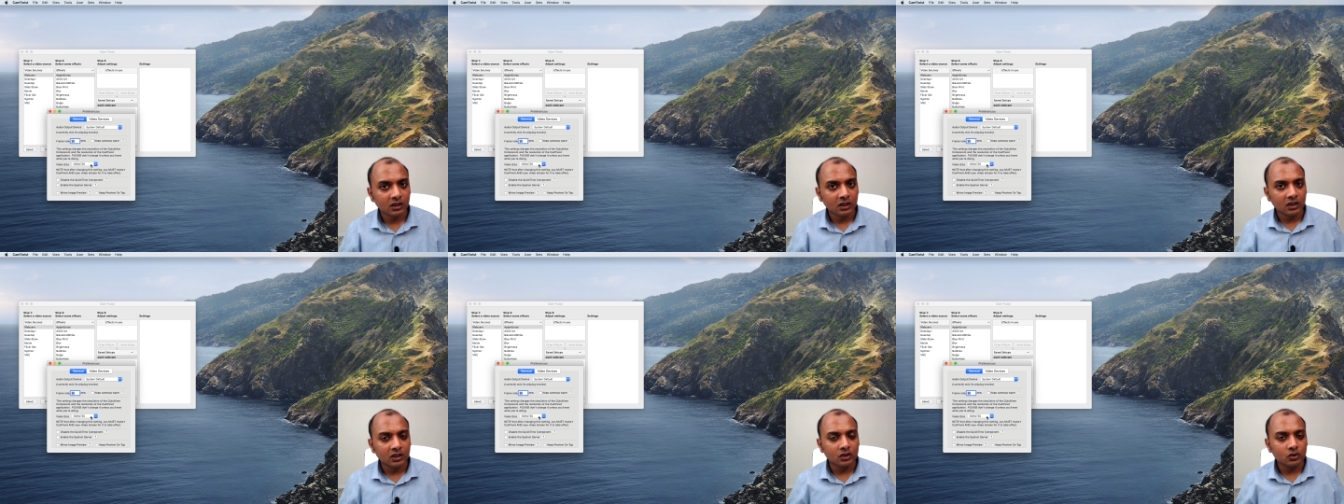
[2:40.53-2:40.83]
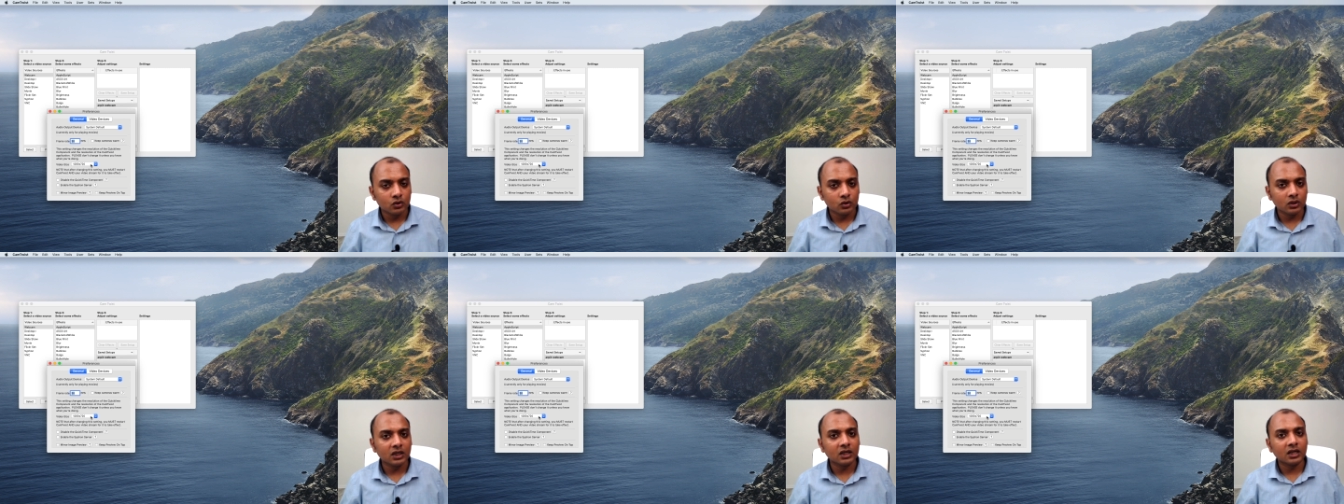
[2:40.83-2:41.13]
you
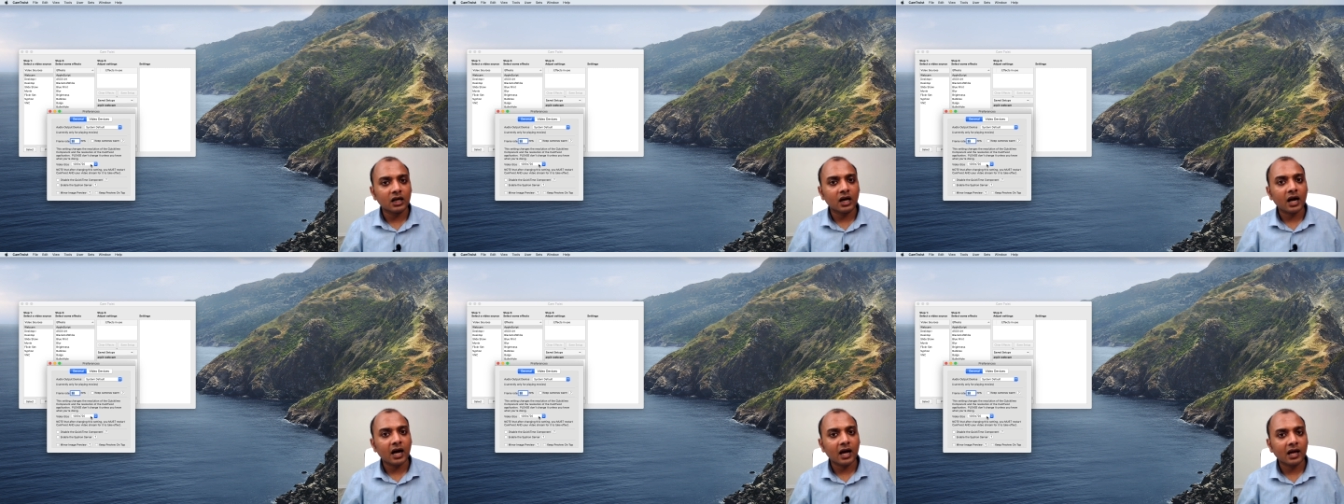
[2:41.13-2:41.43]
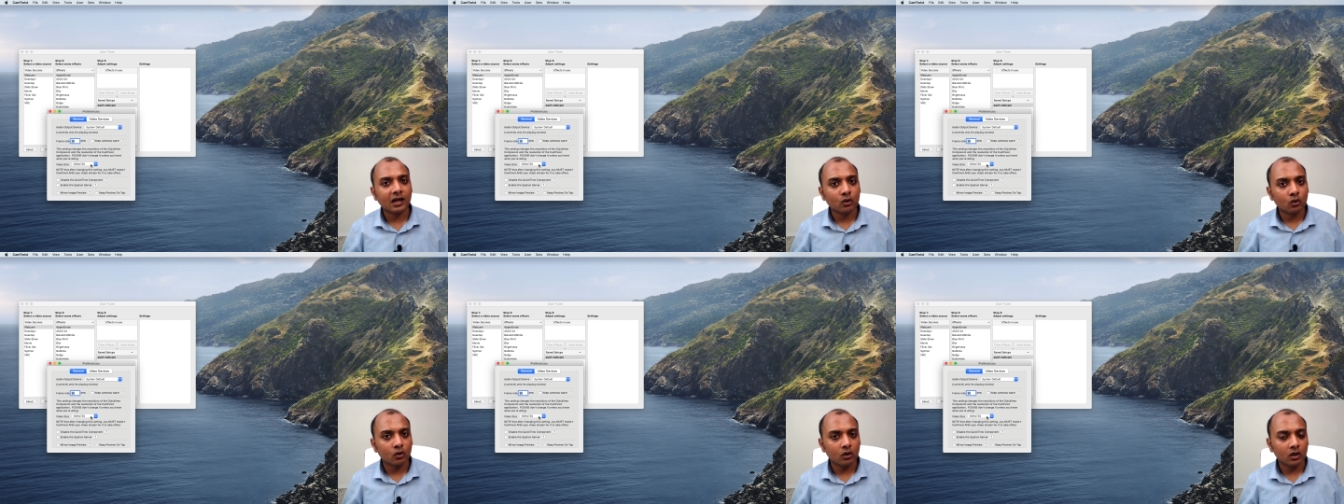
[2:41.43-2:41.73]
need a high
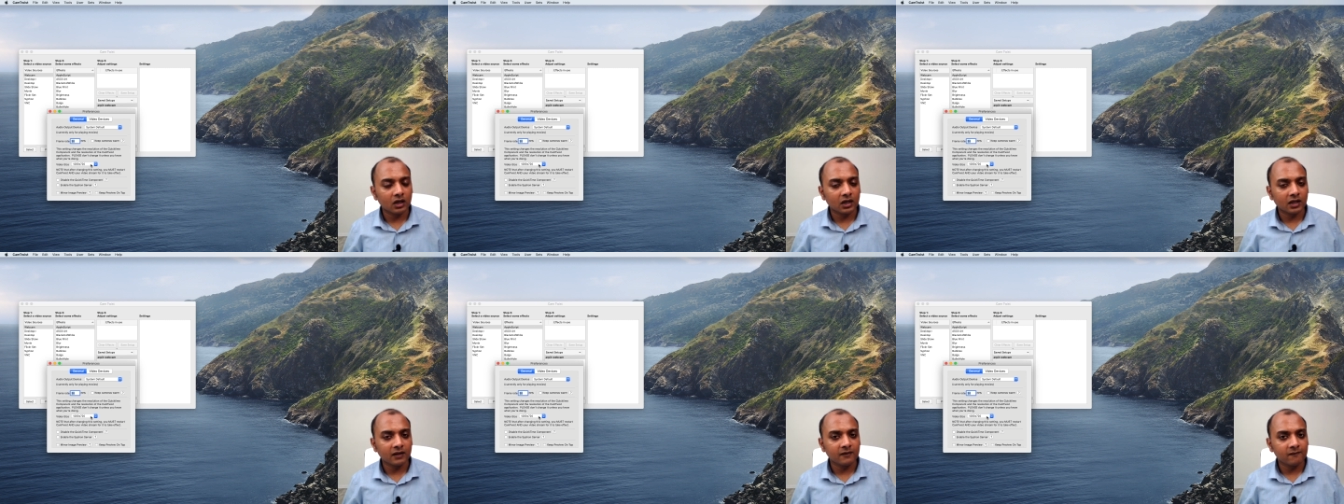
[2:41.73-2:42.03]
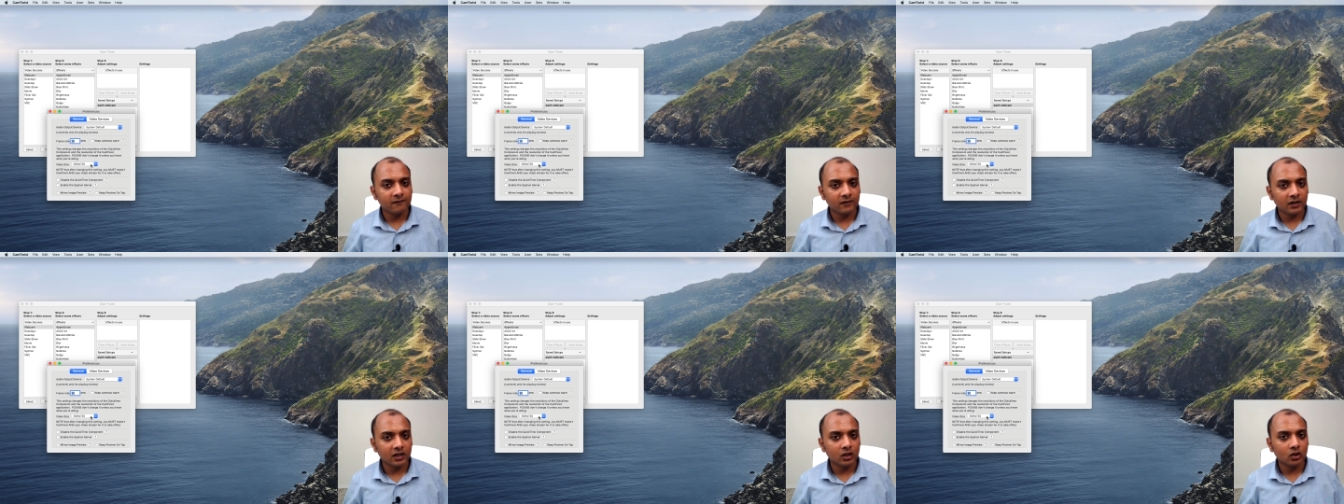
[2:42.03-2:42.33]
quality
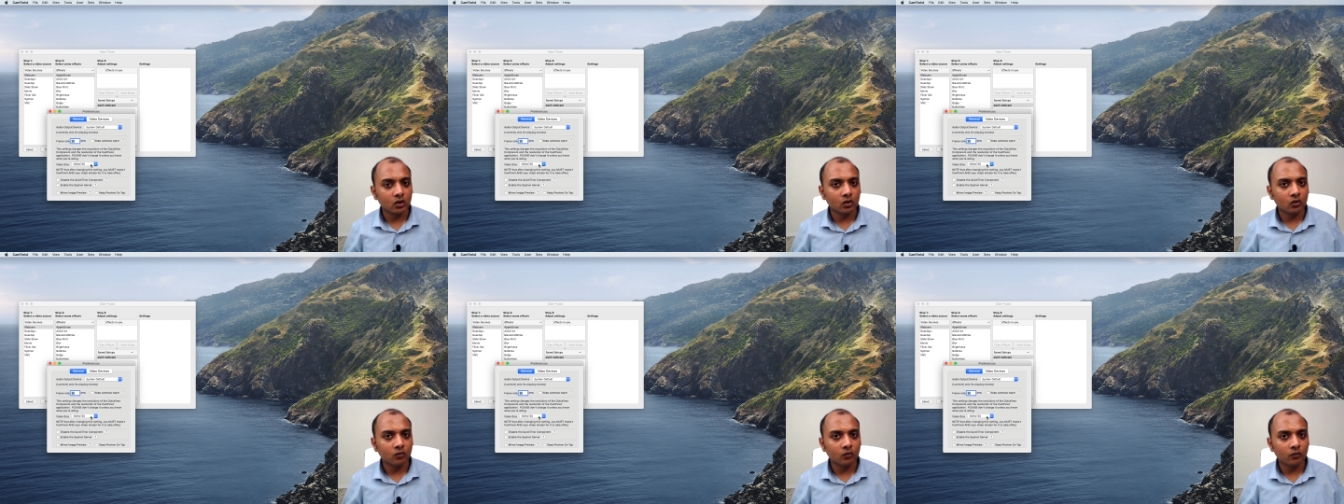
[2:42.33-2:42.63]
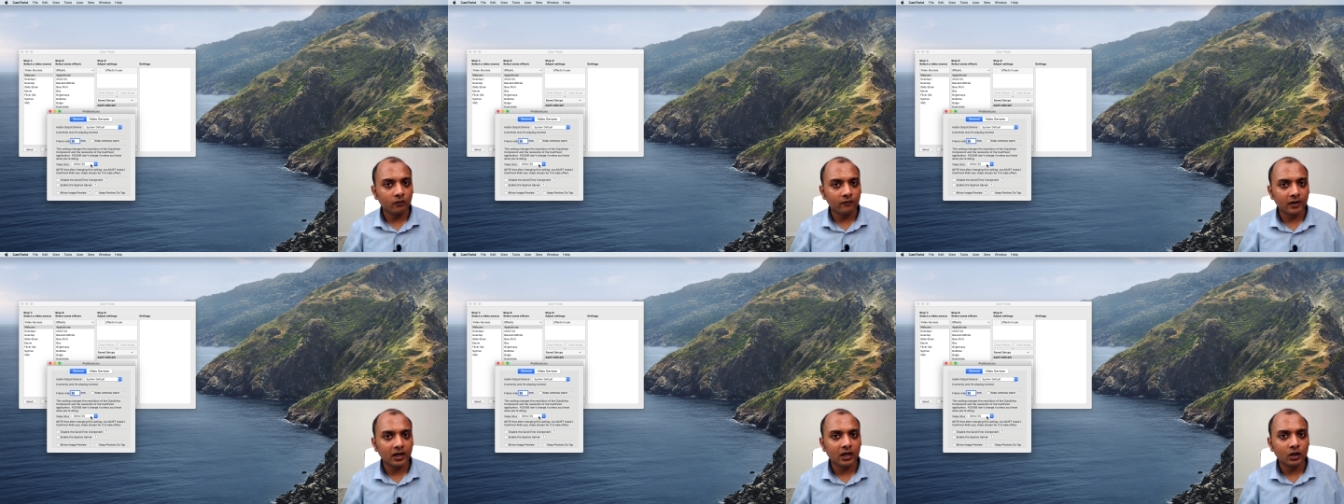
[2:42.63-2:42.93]
video
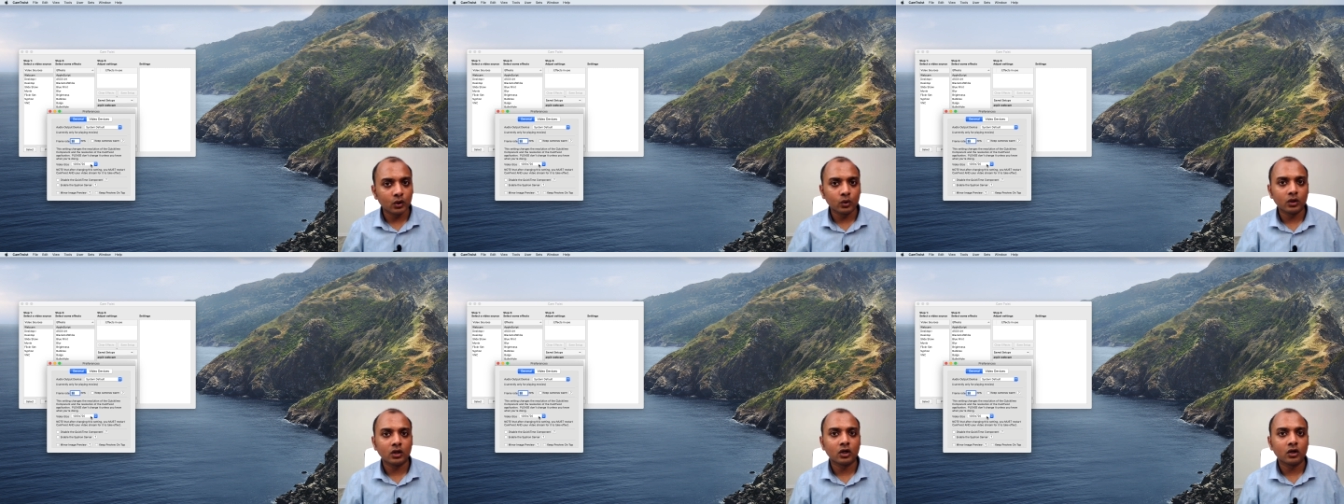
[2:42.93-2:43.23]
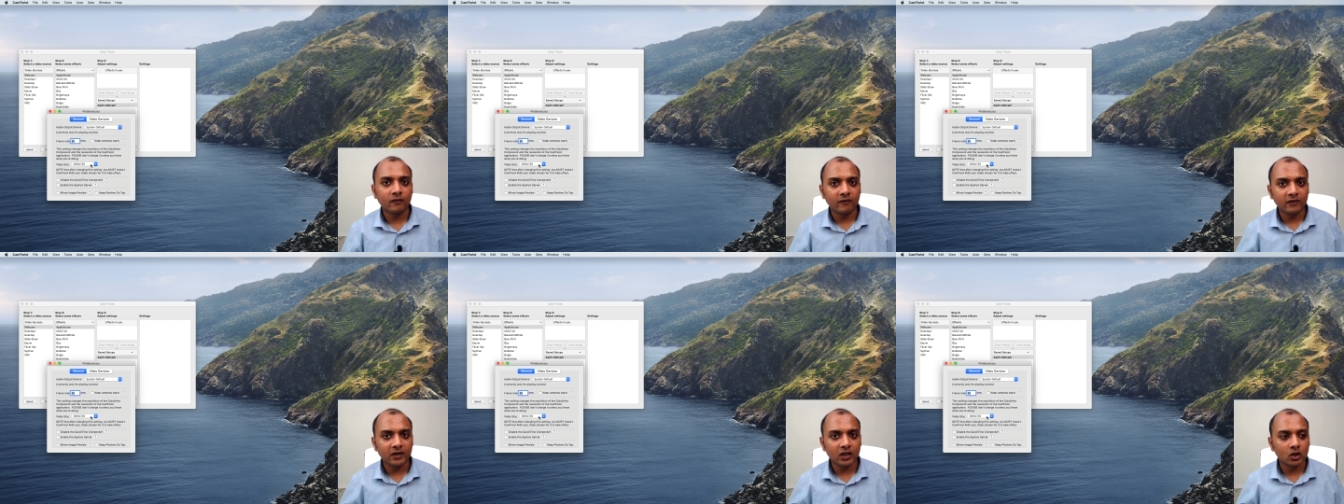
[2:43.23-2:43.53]
when doing your
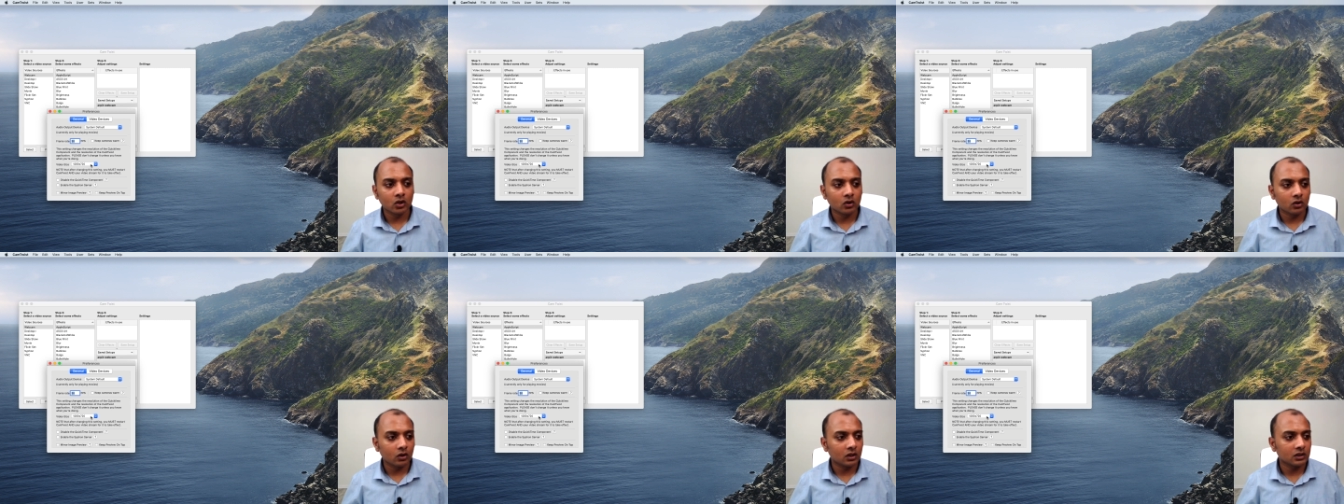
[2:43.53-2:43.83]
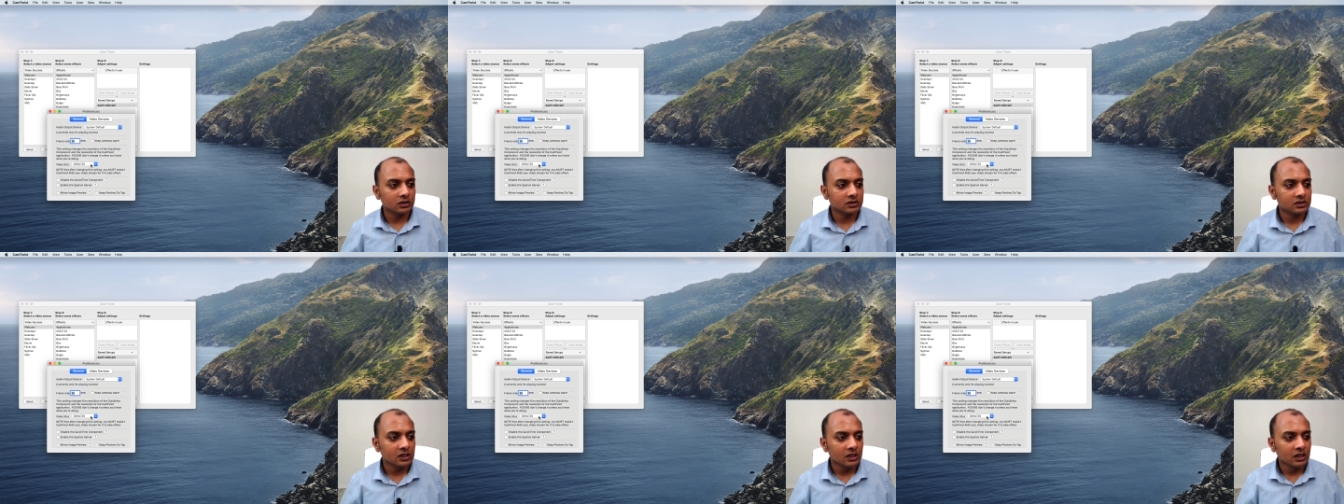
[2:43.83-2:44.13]
video calls.